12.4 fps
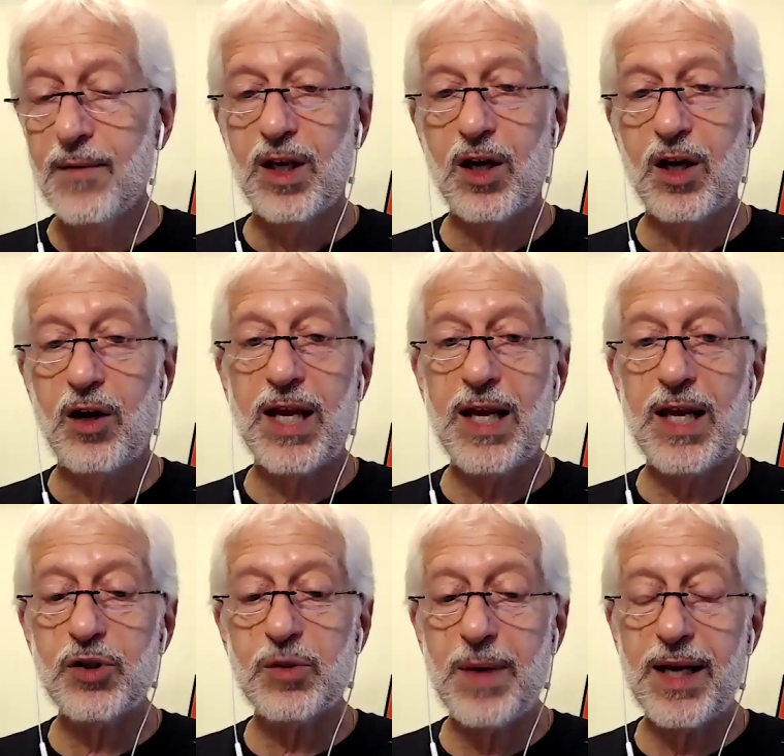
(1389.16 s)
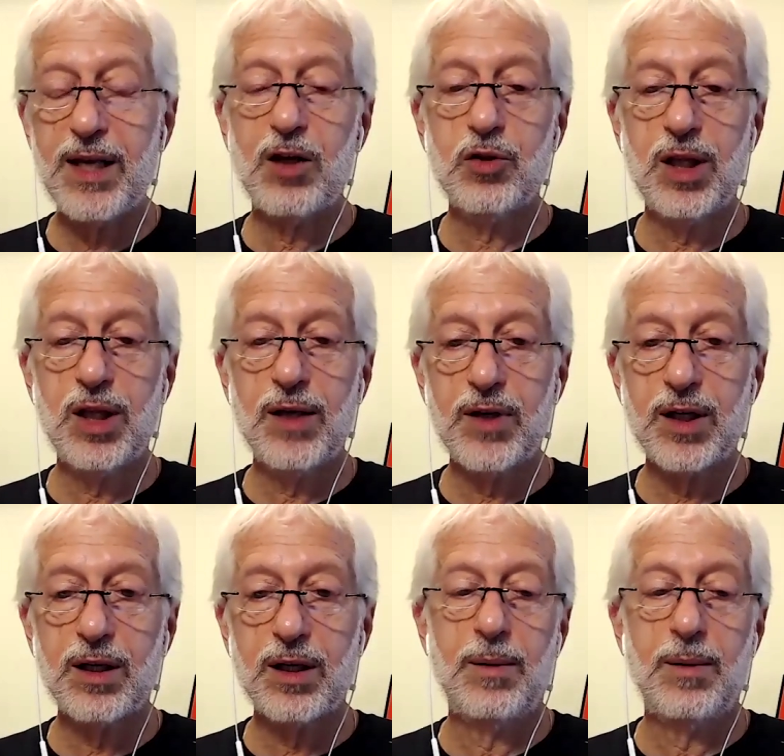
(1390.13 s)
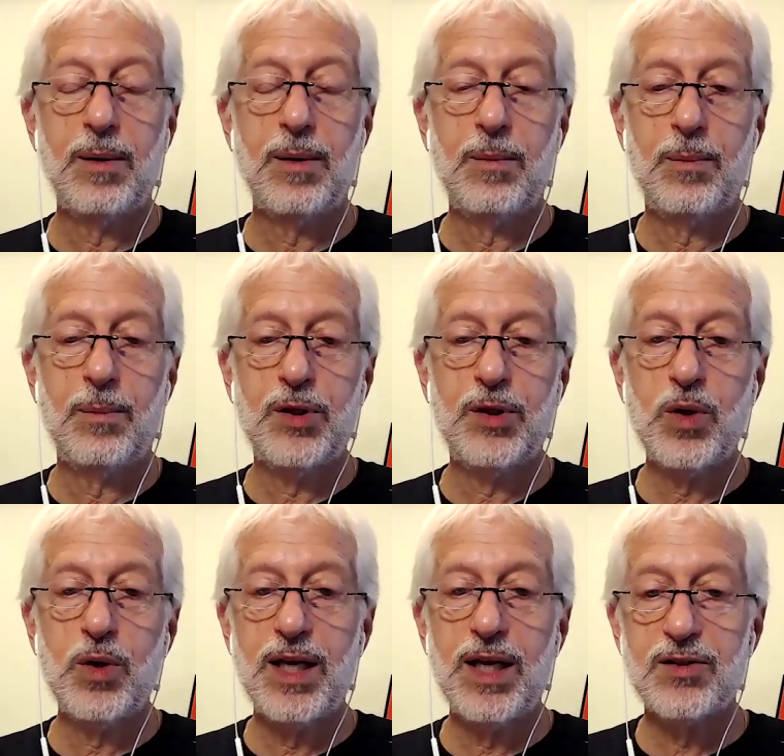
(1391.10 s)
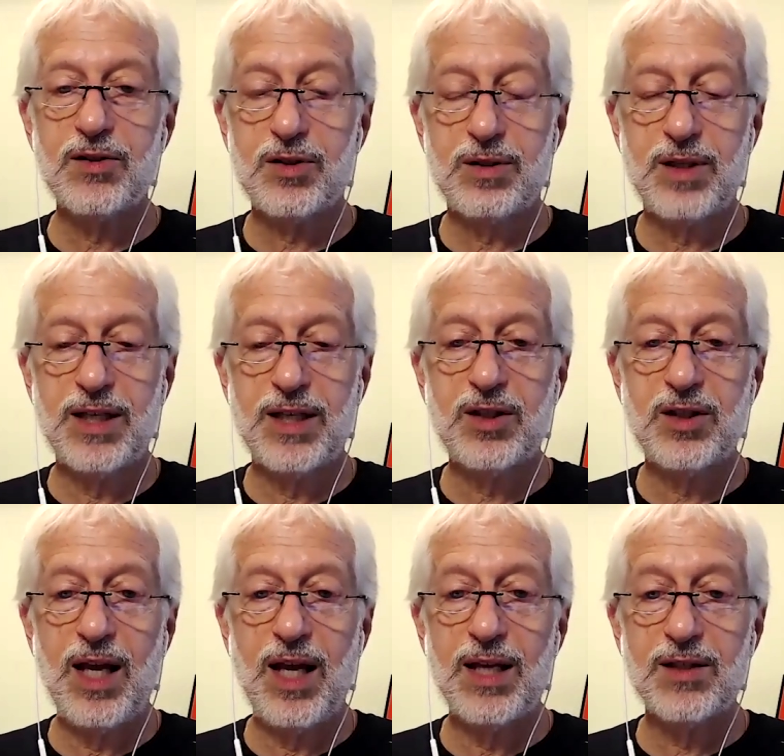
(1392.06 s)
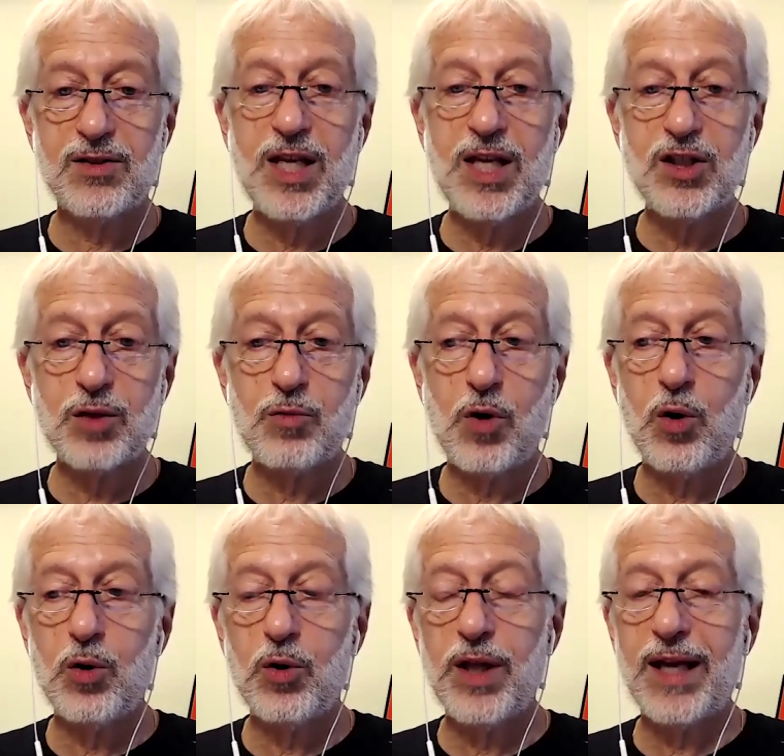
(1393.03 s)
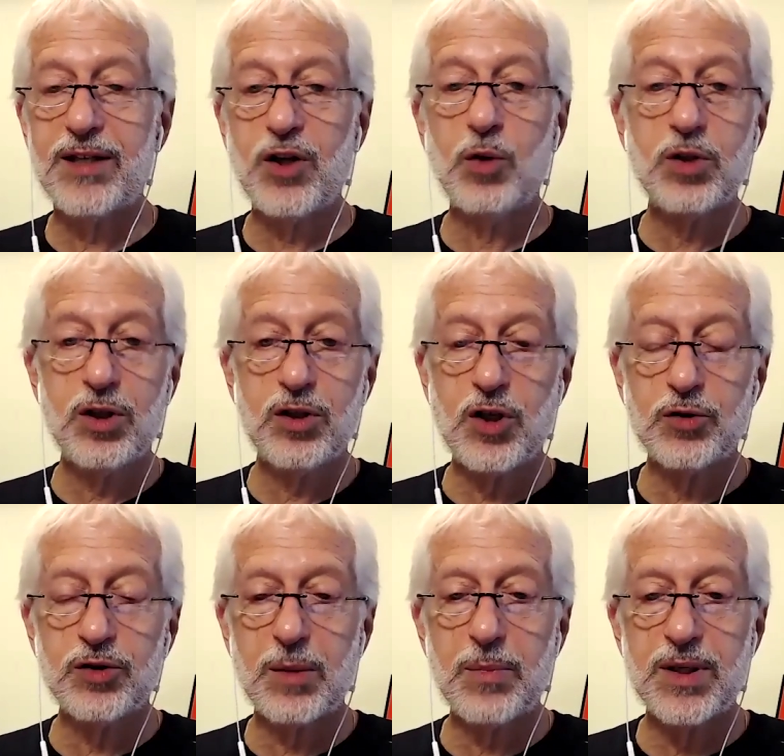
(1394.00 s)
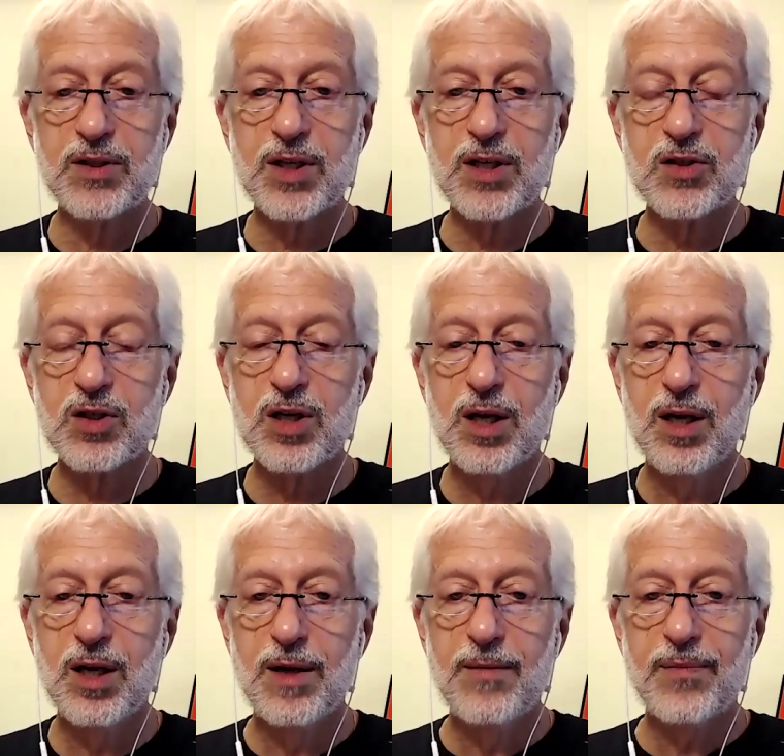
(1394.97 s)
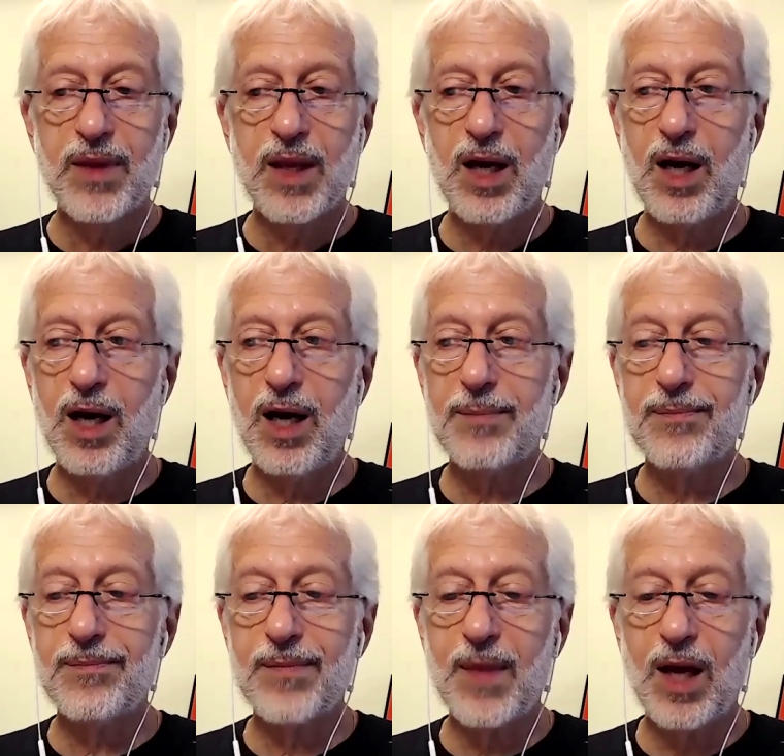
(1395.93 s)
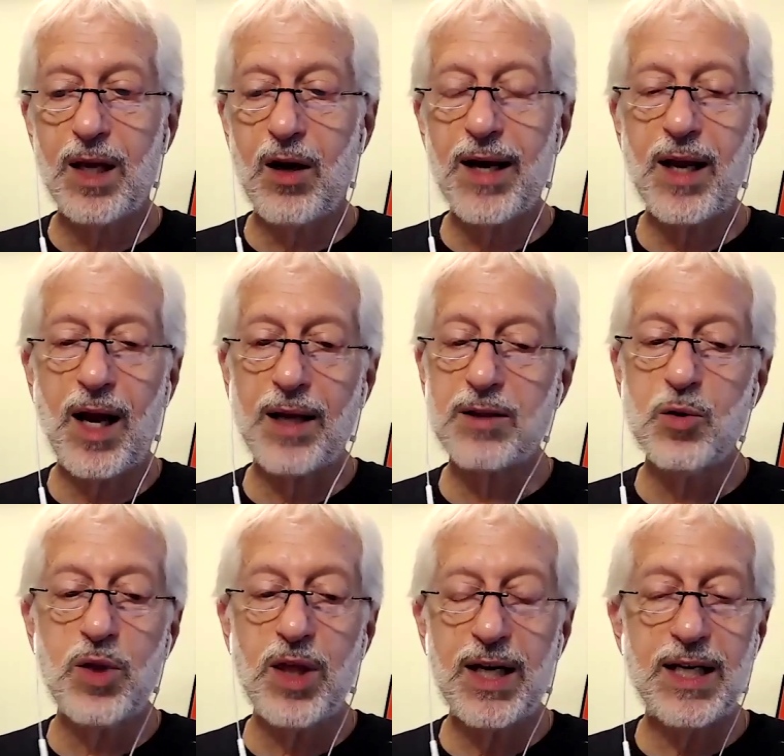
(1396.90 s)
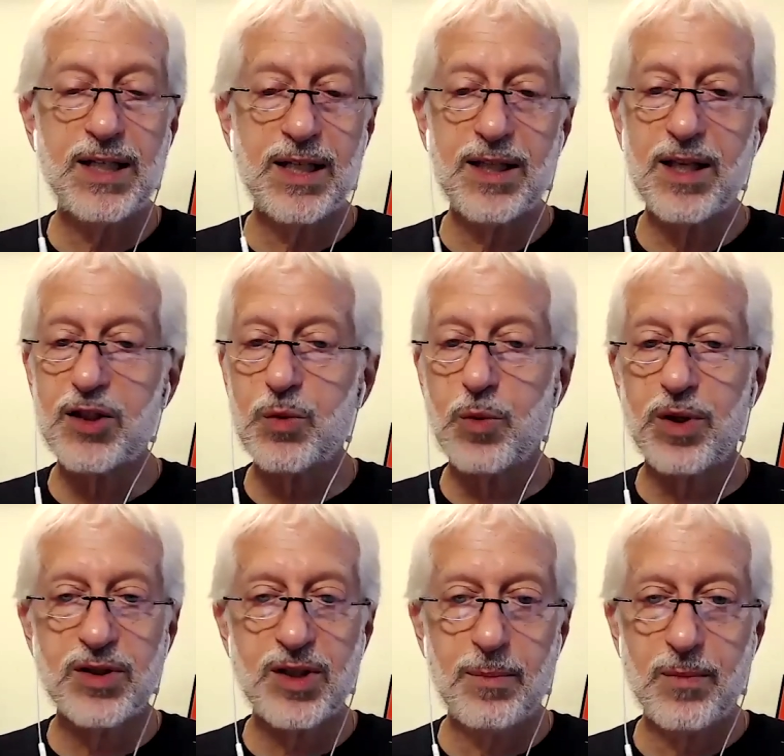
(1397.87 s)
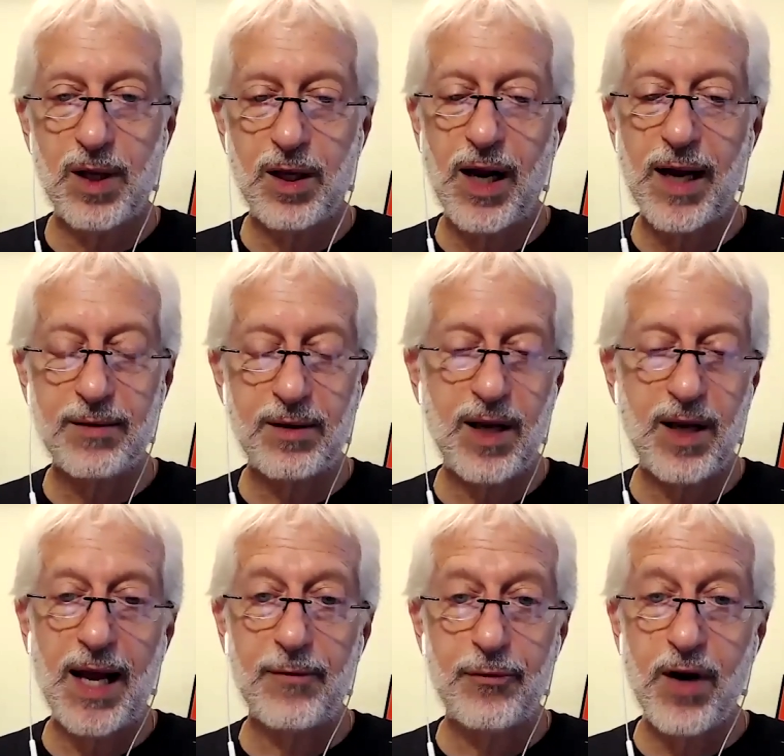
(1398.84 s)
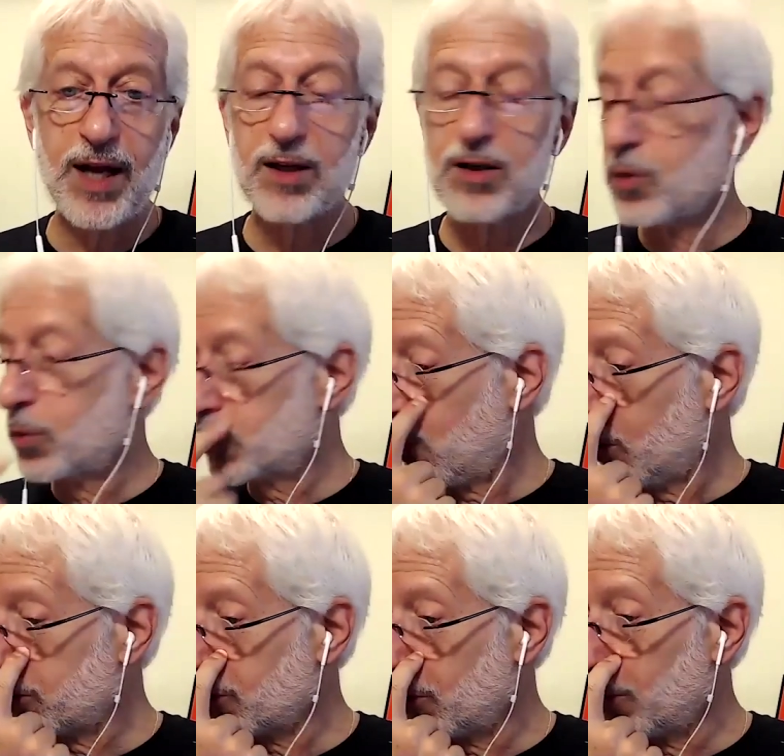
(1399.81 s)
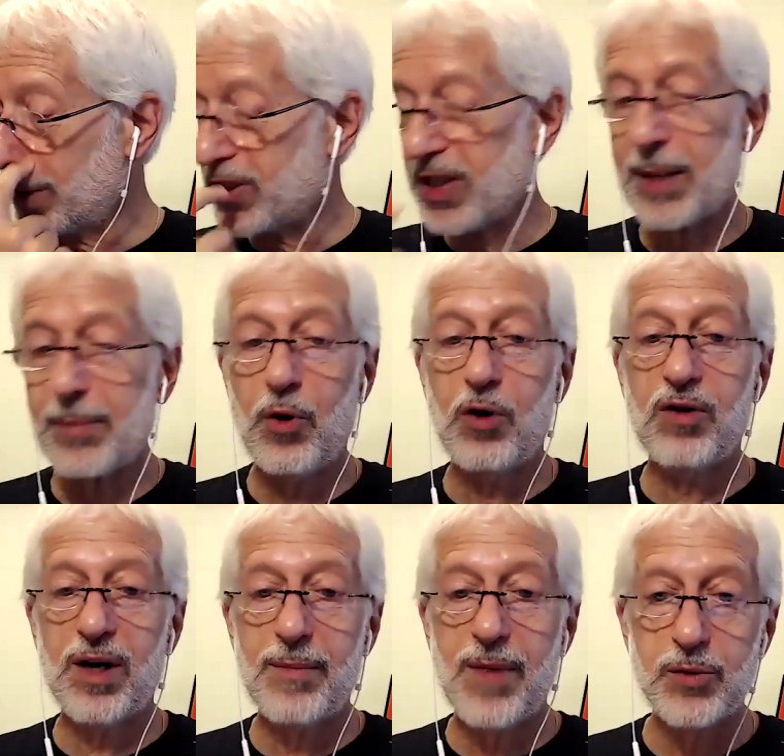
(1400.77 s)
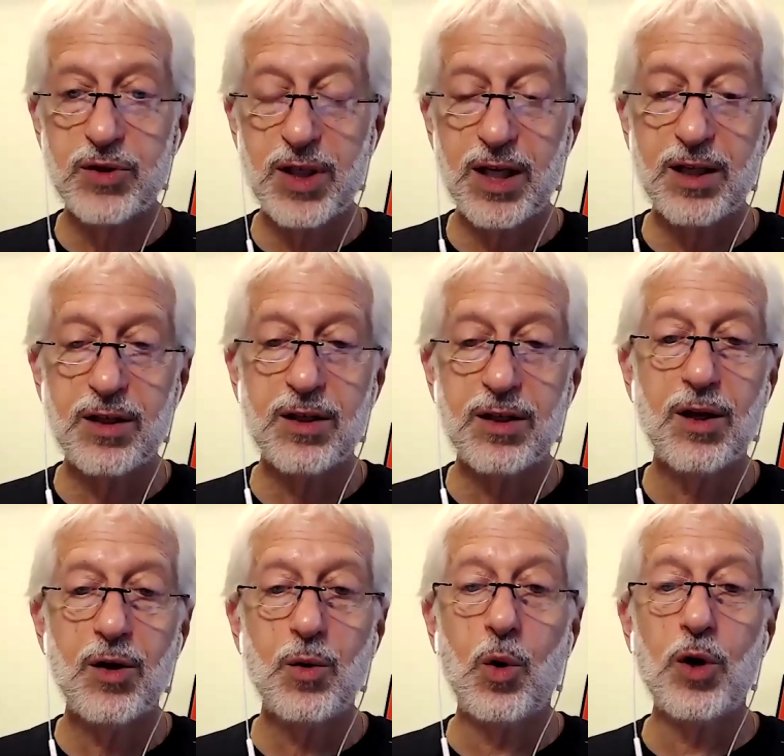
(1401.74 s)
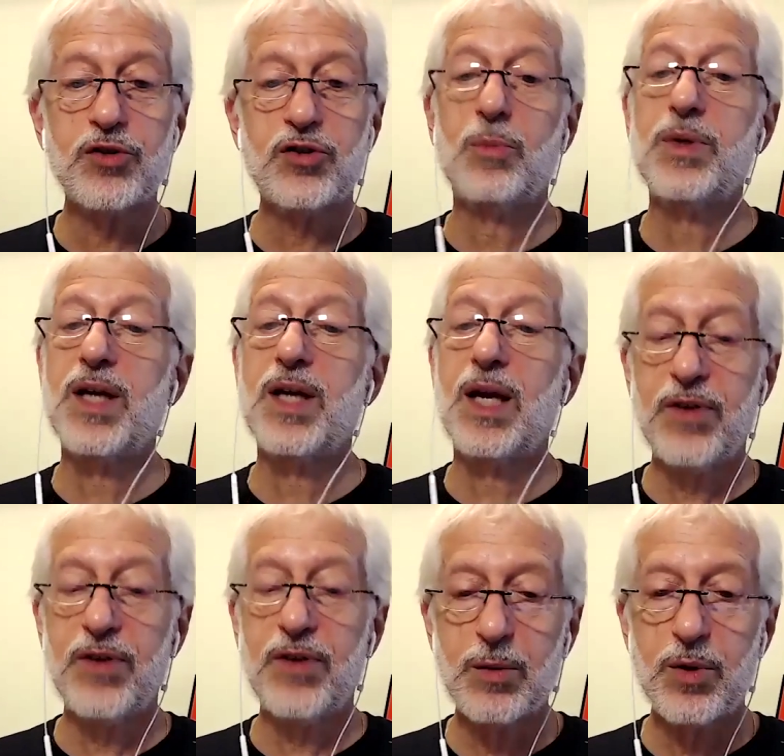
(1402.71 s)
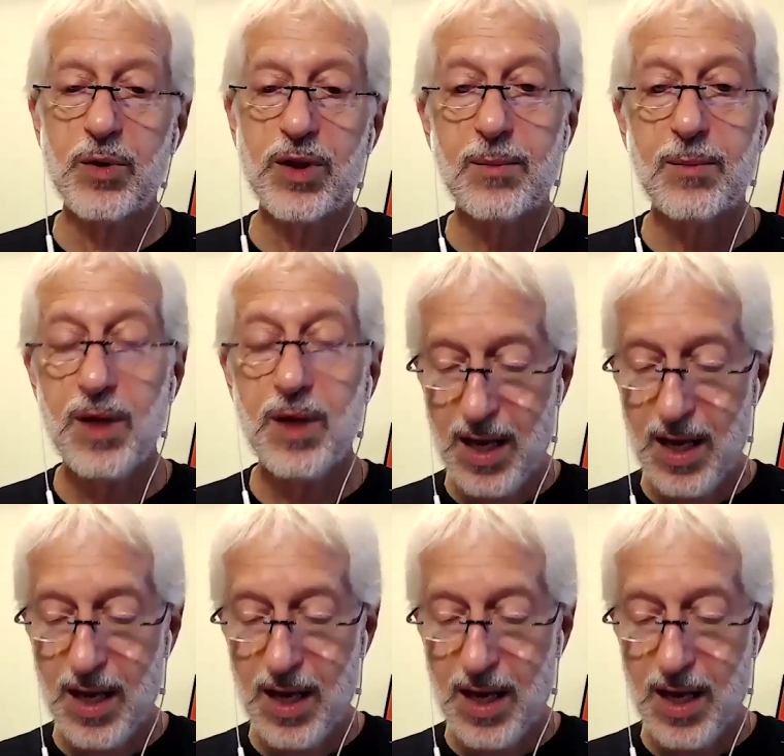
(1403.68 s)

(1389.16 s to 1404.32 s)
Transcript: you know, he was making a good living between his his his teaching role and his own consulting business um, you know I, I knew that he did this with some and i had a friend who was also in the same program i was in who also became friendly with him